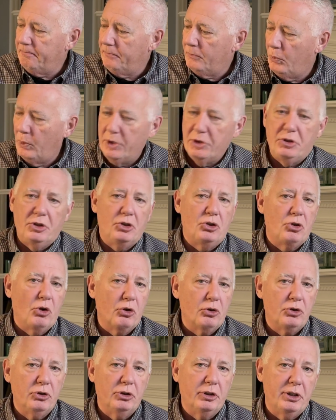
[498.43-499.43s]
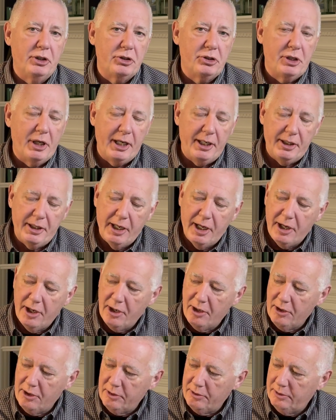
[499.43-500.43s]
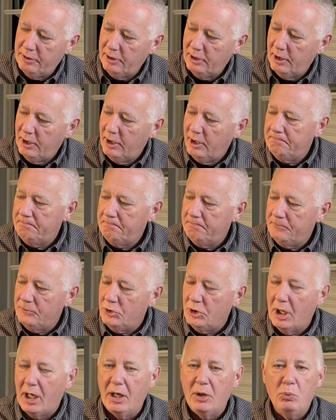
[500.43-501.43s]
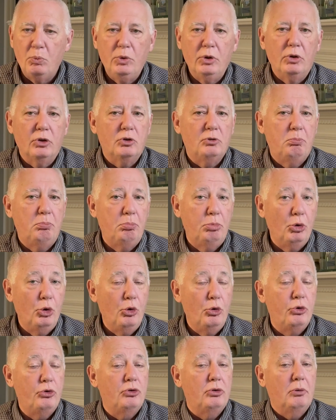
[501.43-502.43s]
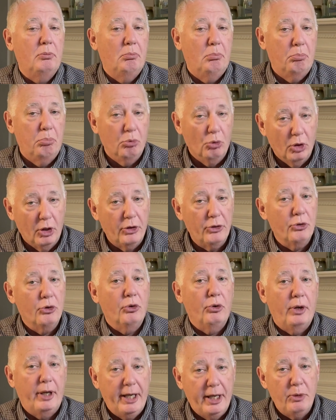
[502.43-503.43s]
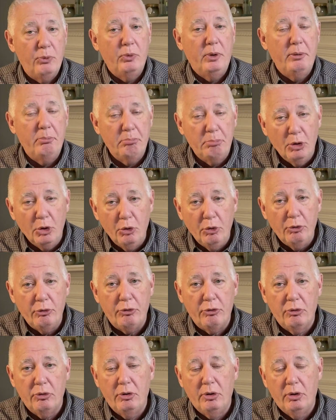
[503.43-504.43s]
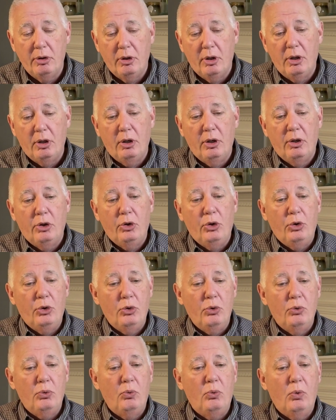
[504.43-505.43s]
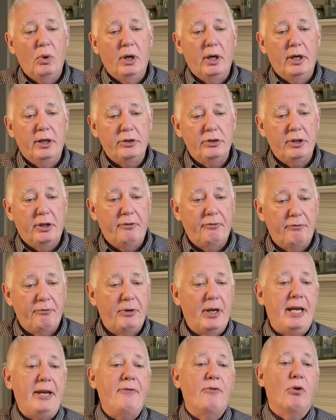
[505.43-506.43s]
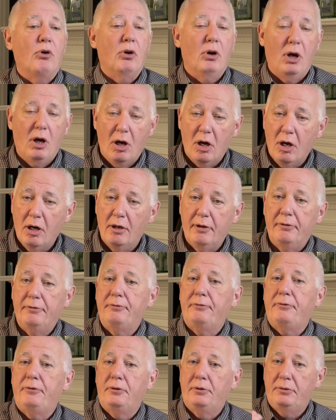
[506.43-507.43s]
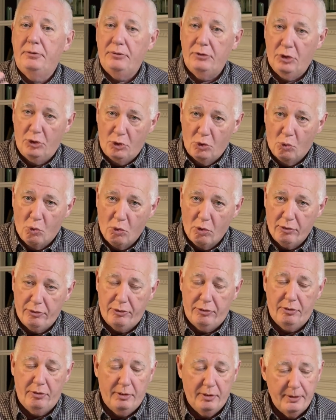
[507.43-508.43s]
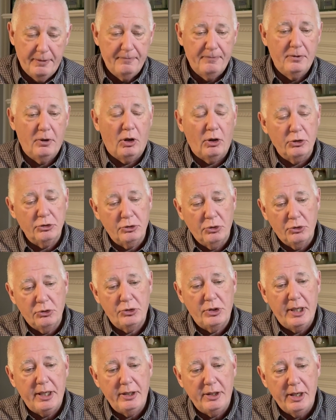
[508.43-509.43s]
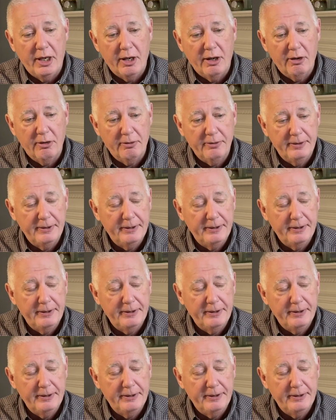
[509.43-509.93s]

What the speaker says: Winston Churchill has stayed there. John Wilkes Booth's brother, Edwin Booth, who was in favor of the North, also stayed there.